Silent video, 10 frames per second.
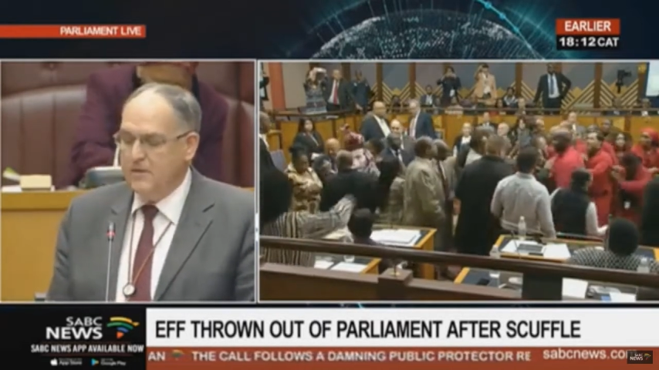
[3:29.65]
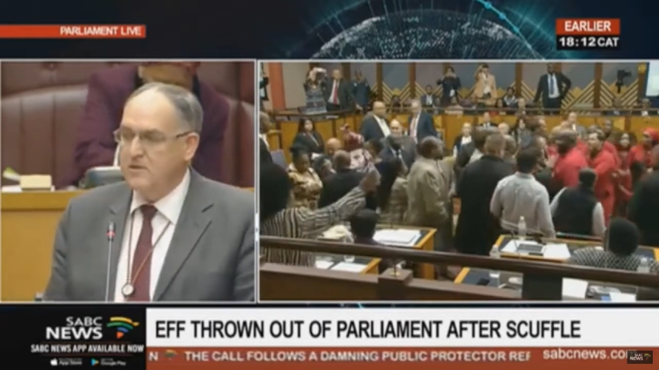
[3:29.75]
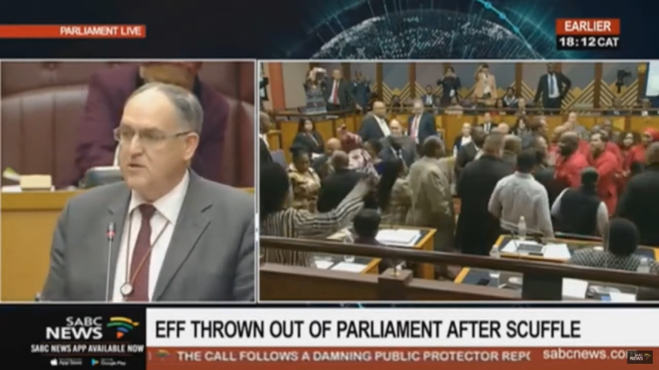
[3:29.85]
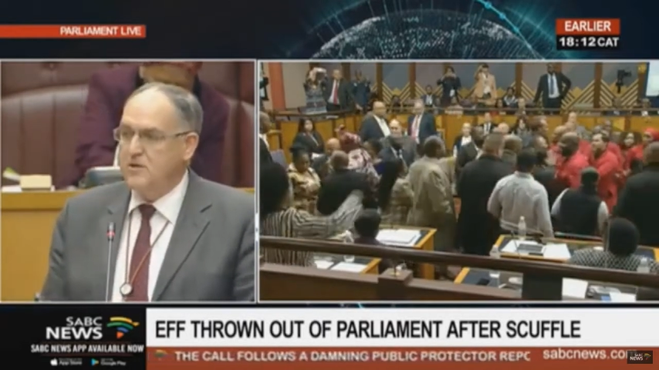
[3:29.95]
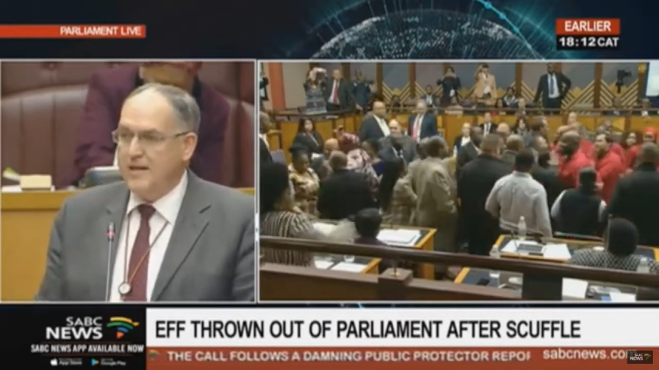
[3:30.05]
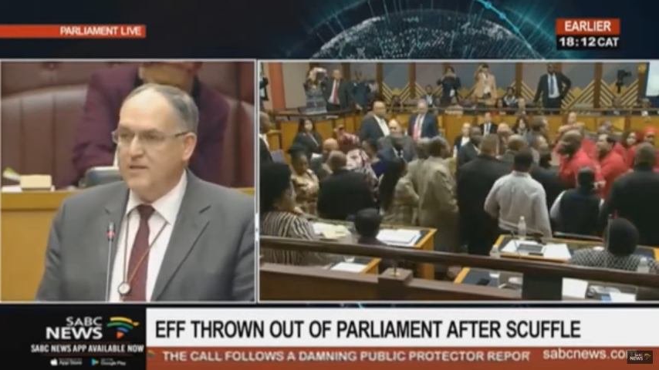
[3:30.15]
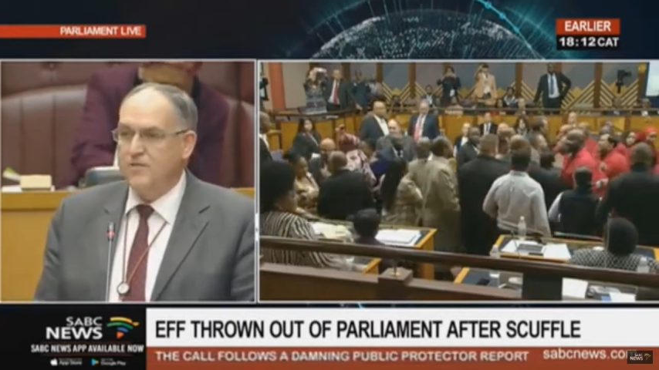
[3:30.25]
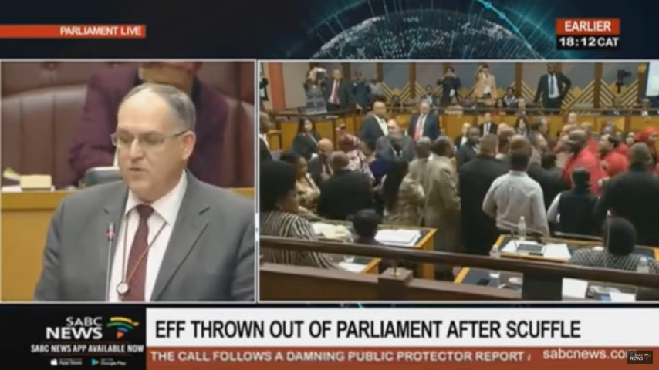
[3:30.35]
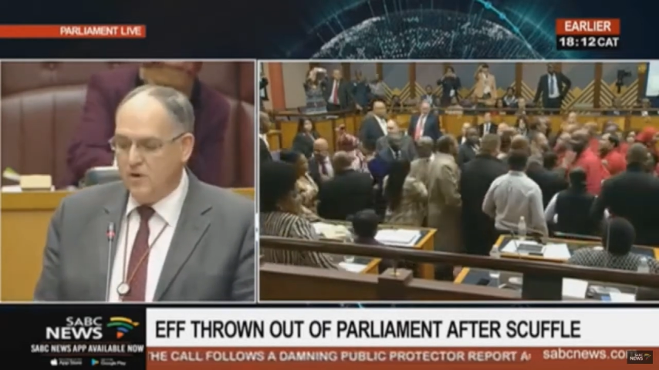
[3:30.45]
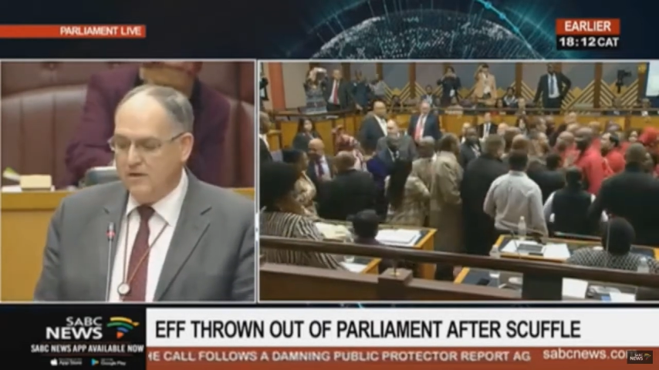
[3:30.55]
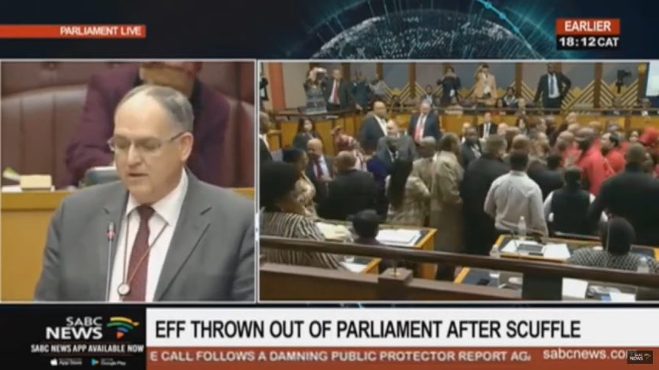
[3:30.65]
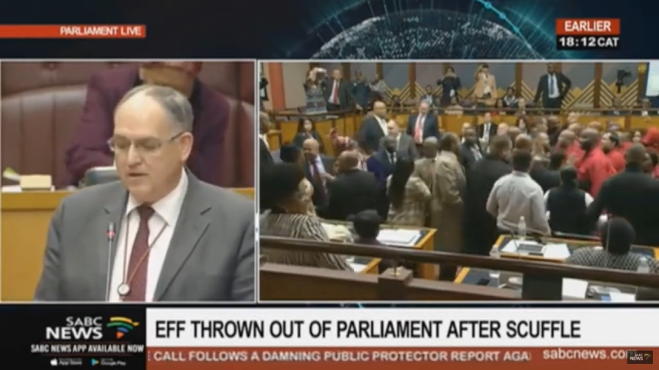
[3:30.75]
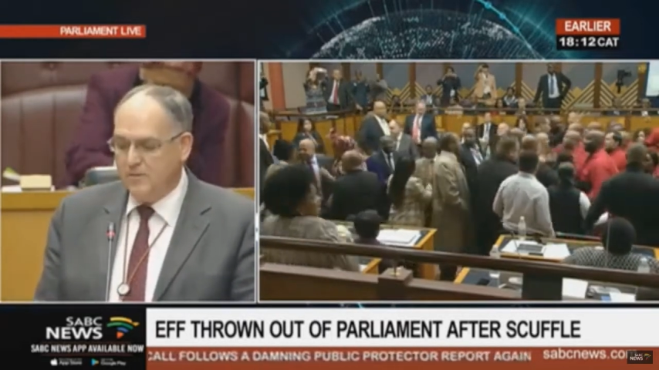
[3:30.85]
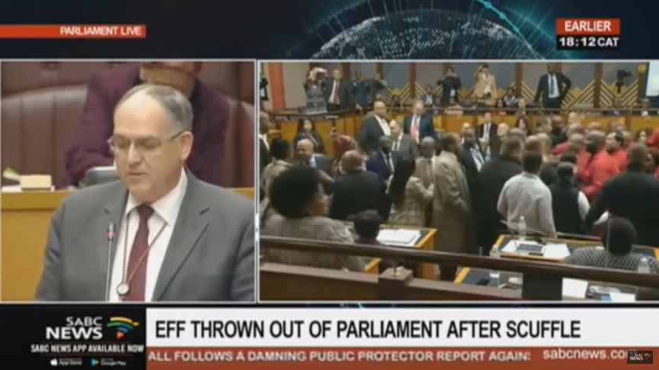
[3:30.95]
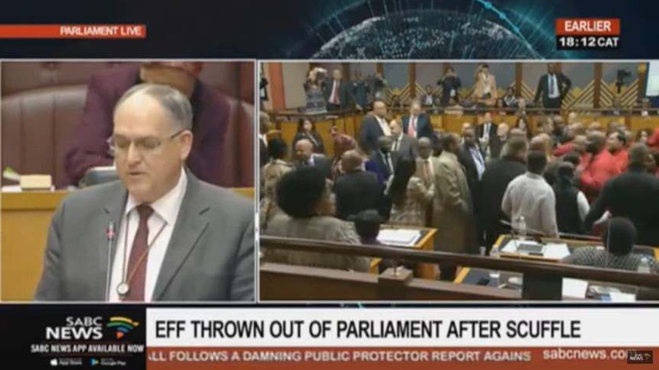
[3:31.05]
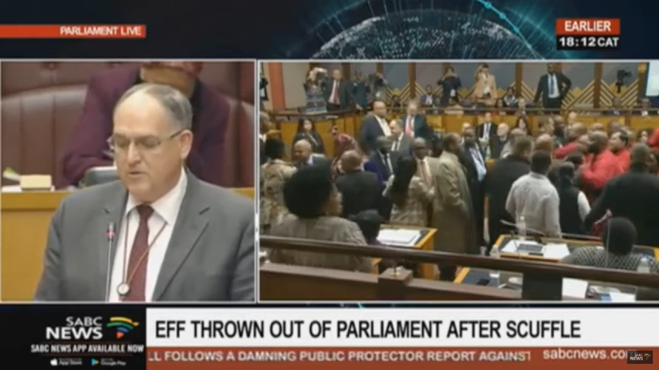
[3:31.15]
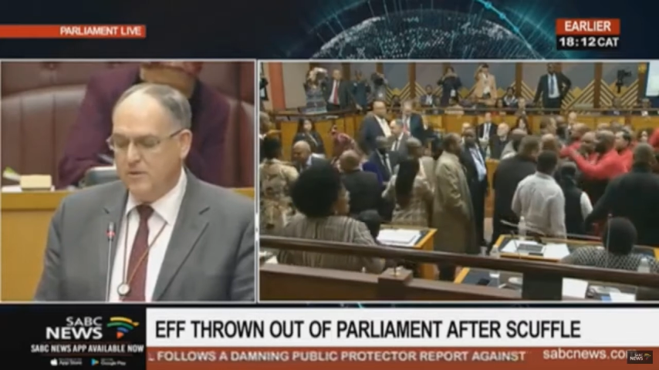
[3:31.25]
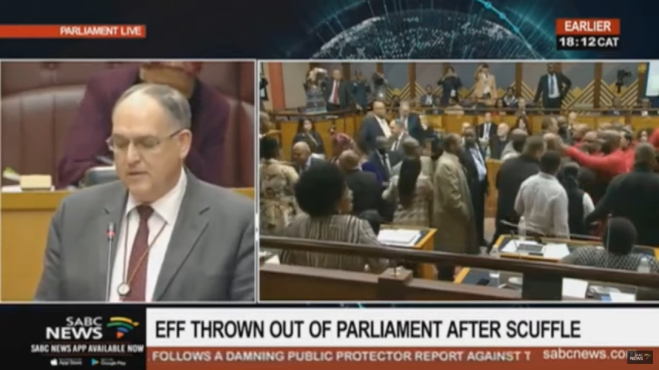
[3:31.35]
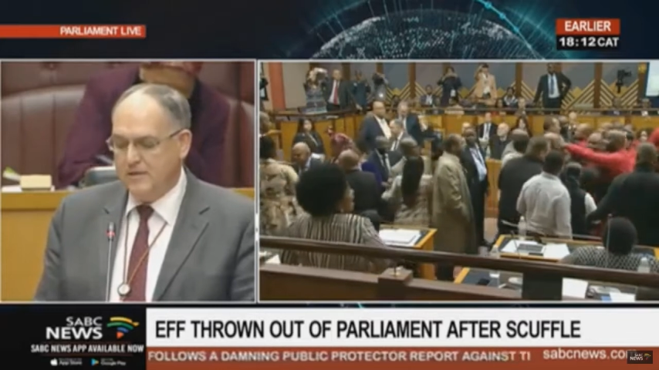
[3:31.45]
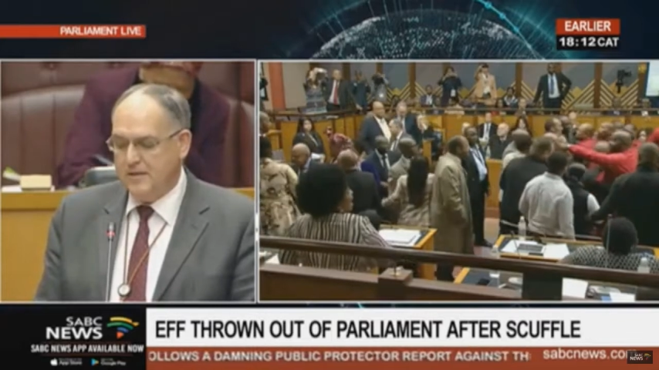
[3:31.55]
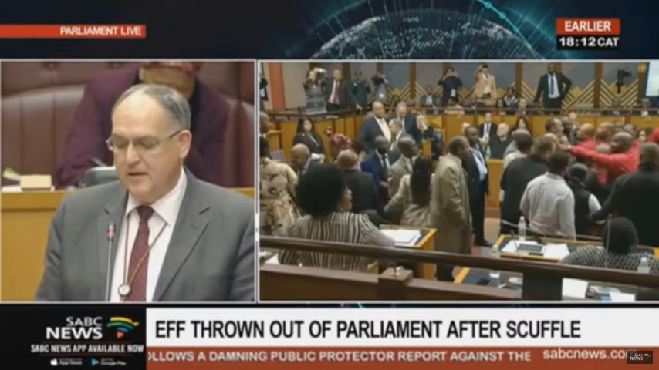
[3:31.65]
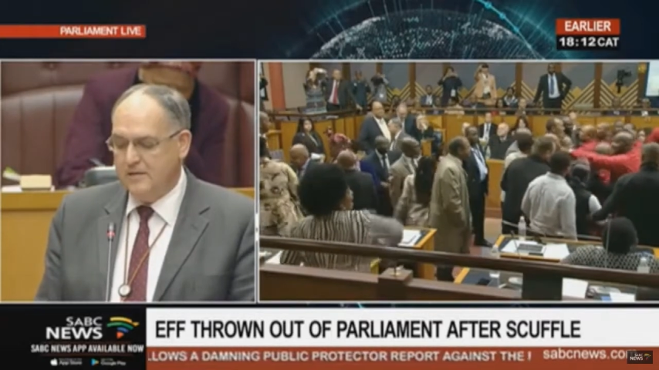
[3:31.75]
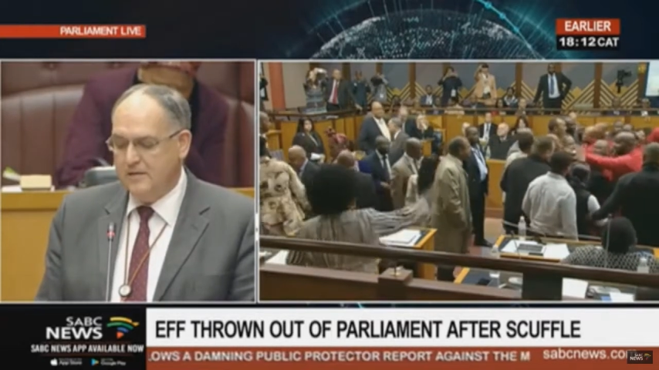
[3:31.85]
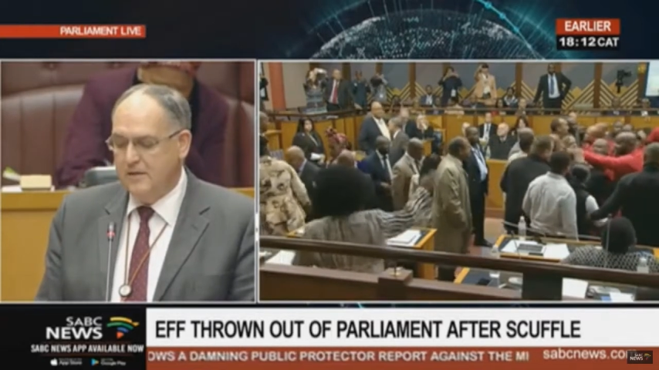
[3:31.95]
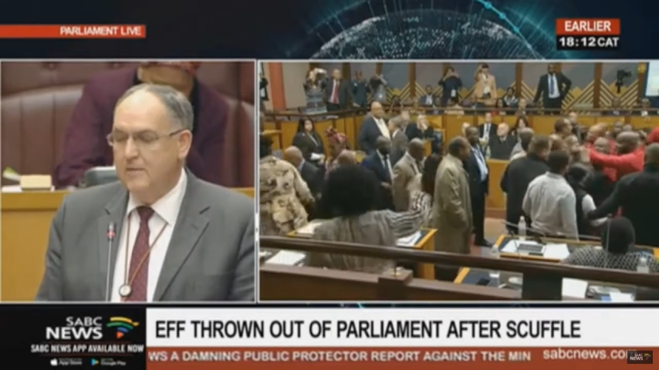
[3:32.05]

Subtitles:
the disgraceful conduct that we saw in this House.